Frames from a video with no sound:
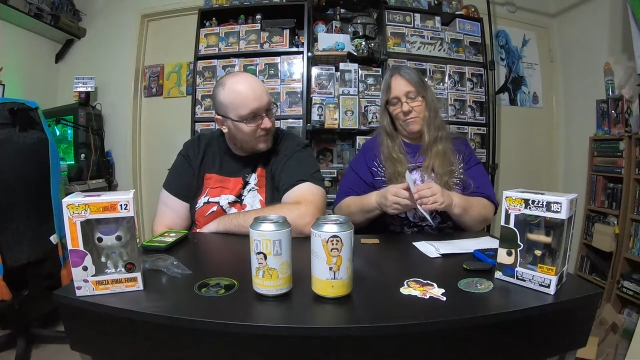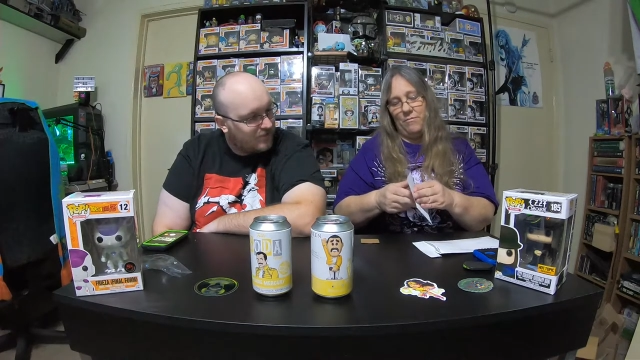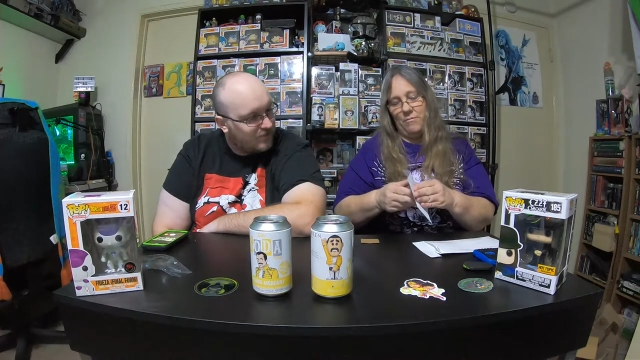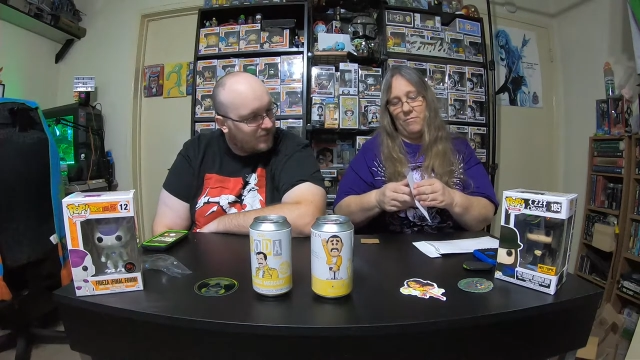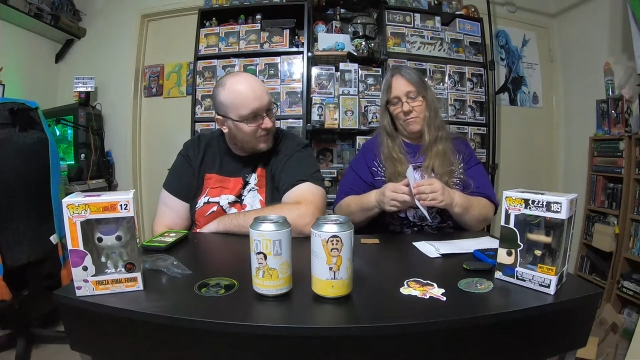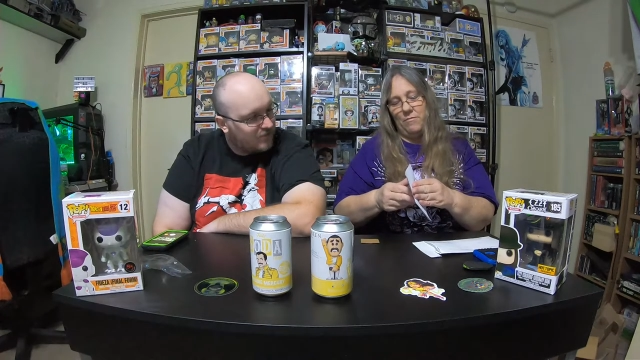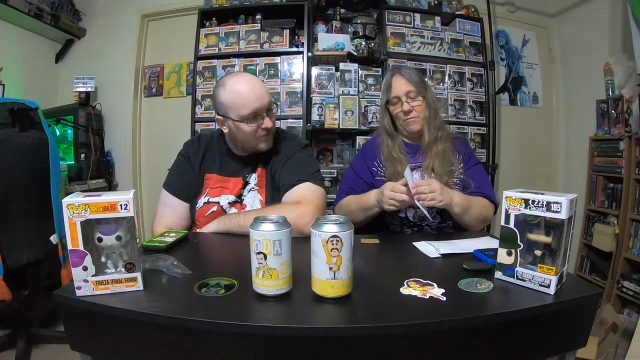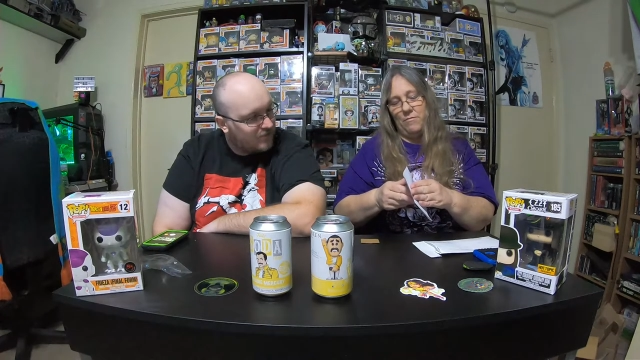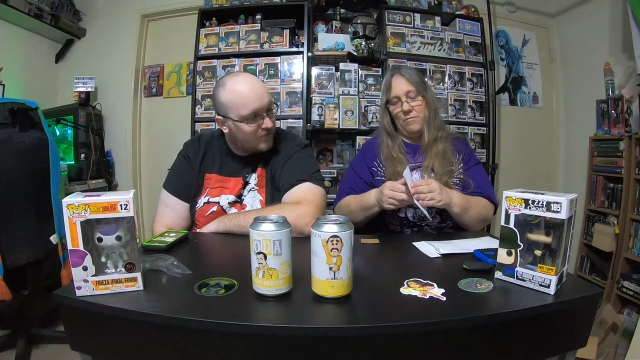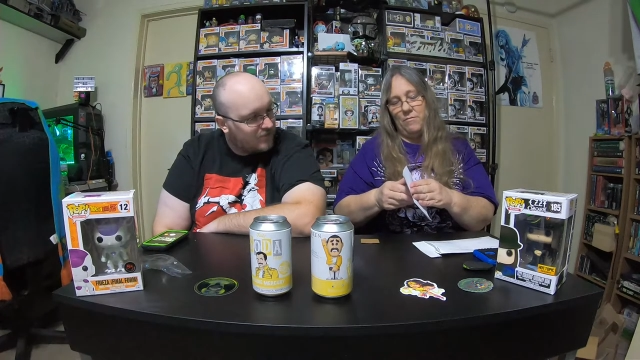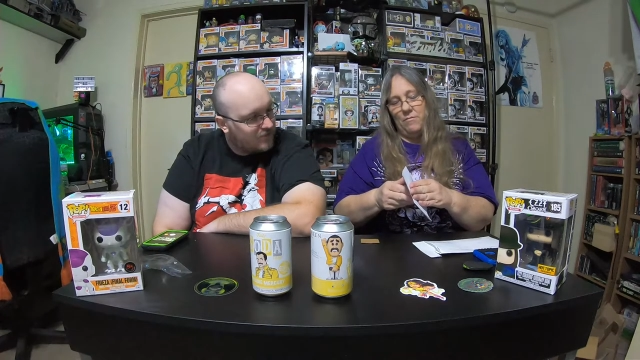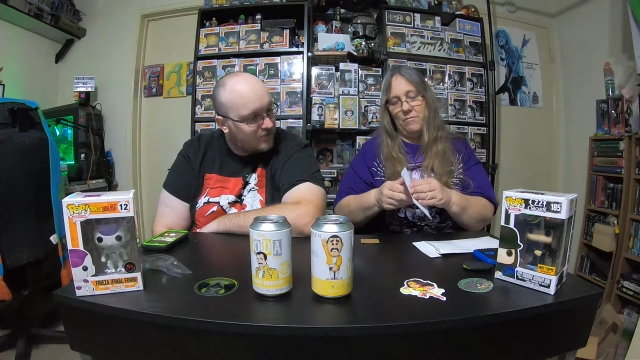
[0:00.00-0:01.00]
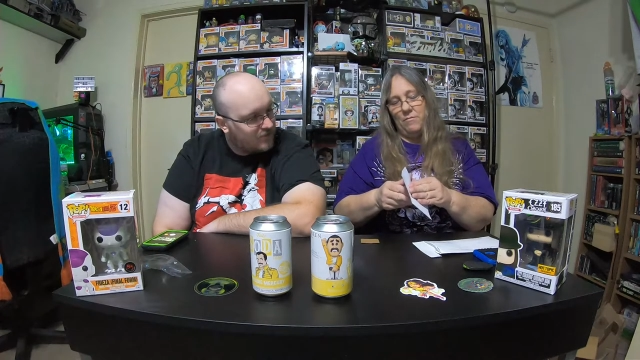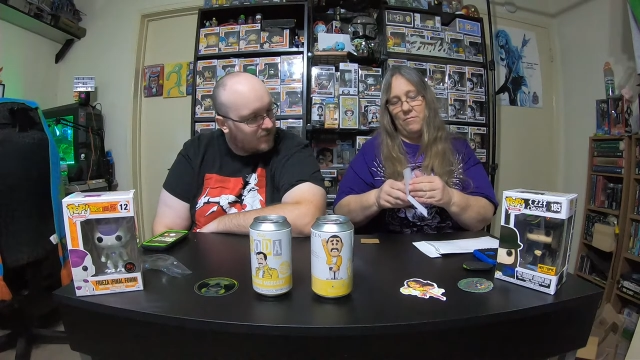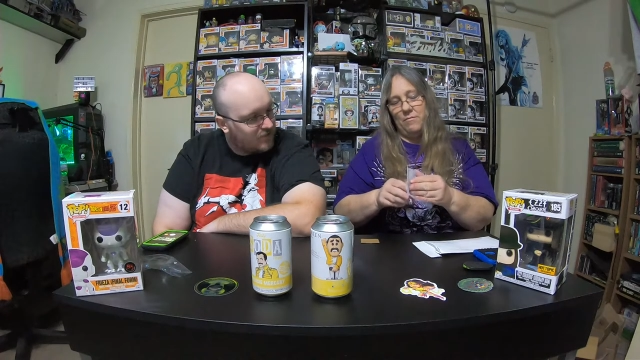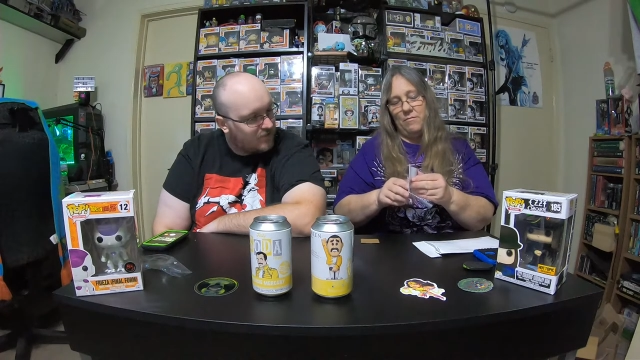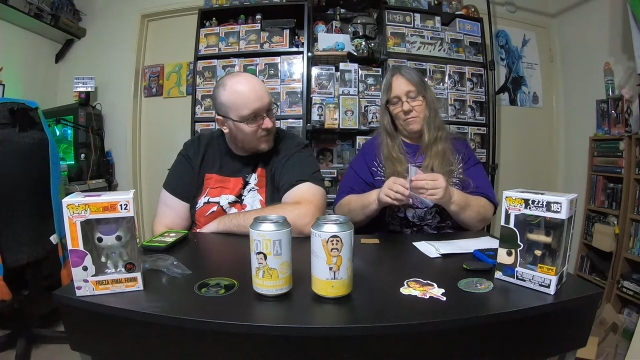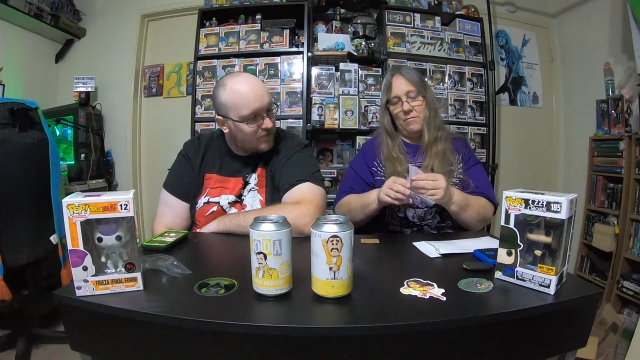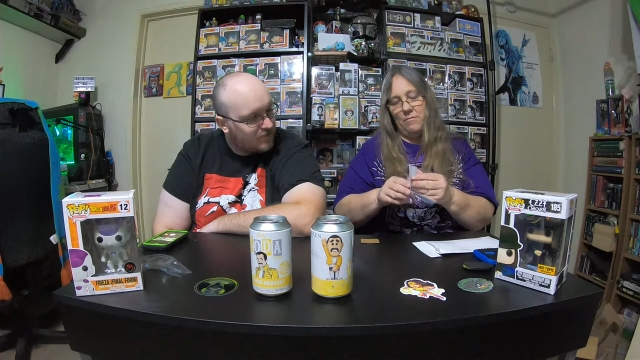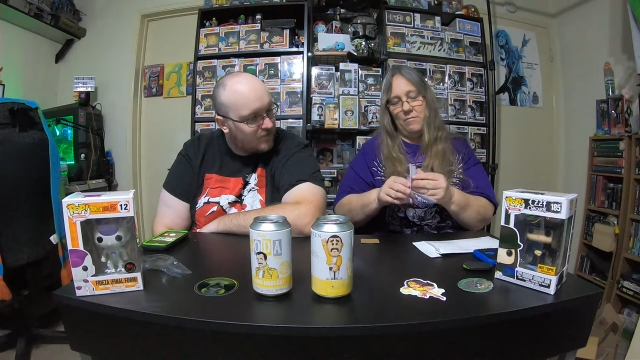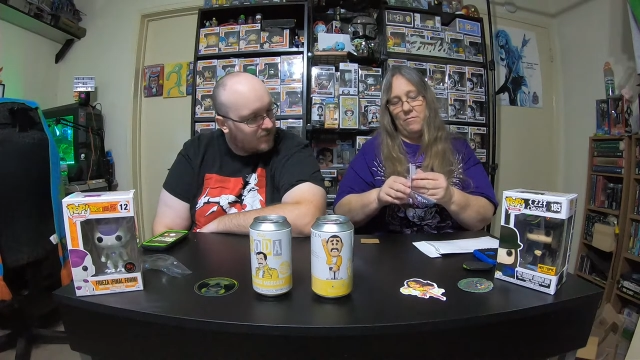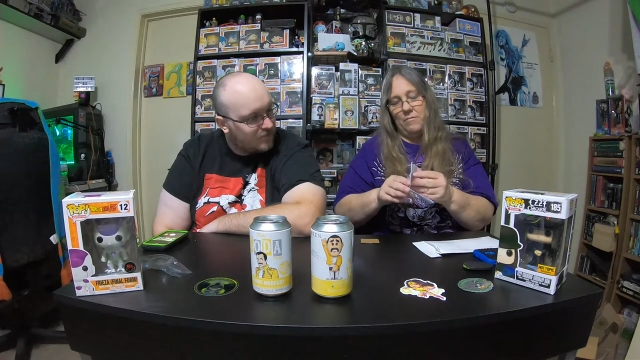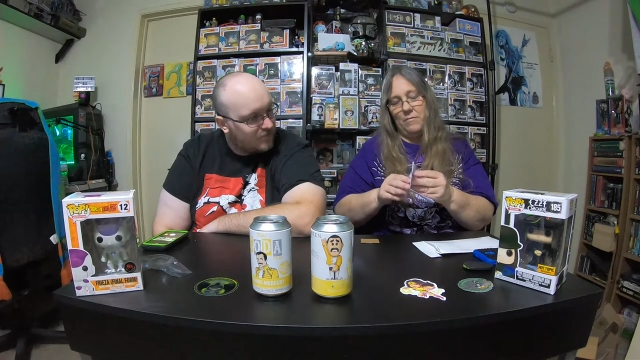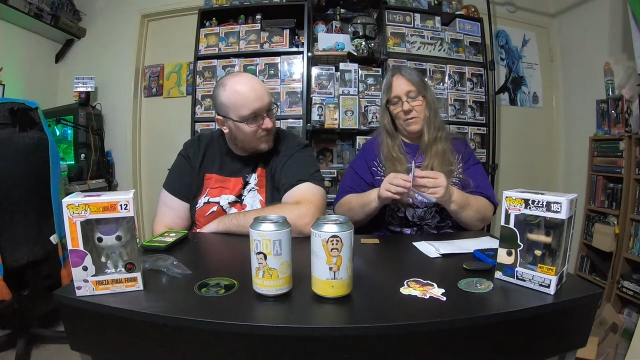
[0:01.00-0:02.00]

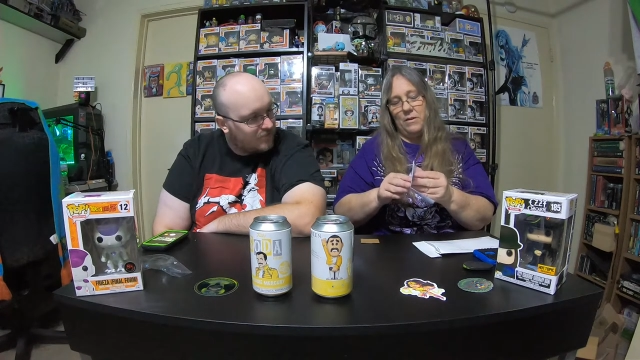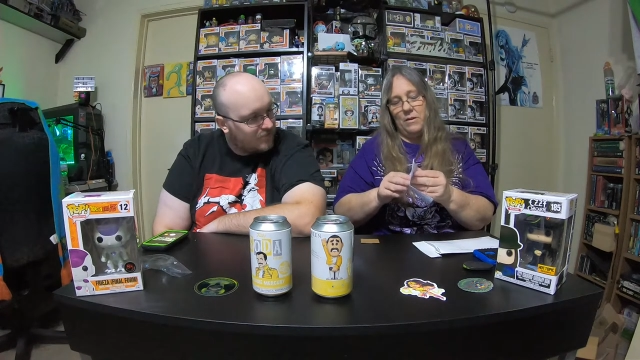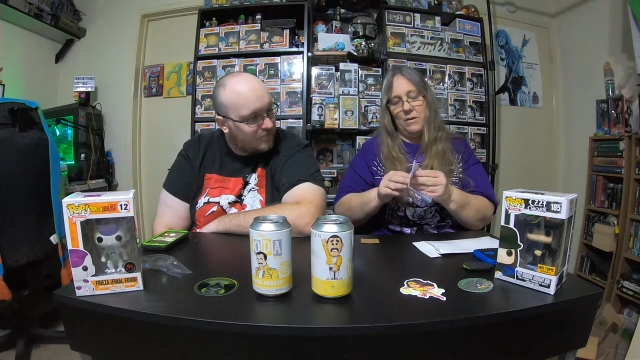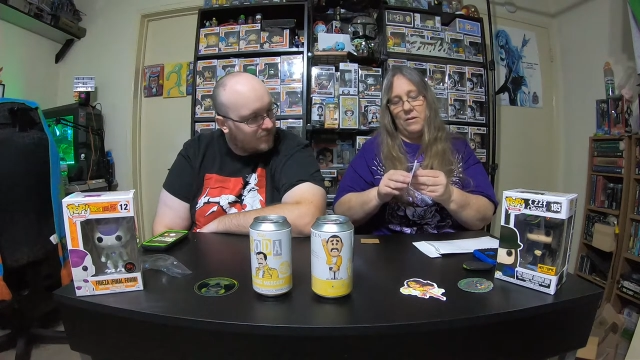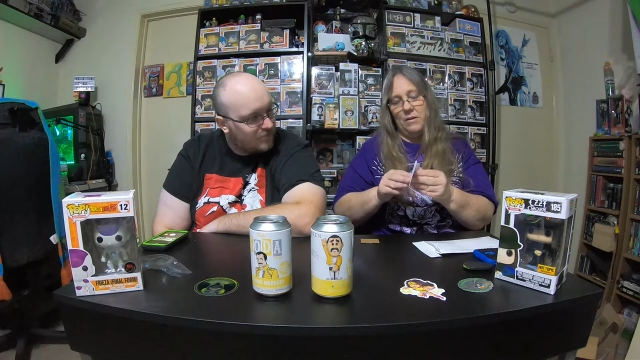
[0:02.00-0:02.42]
[no speech]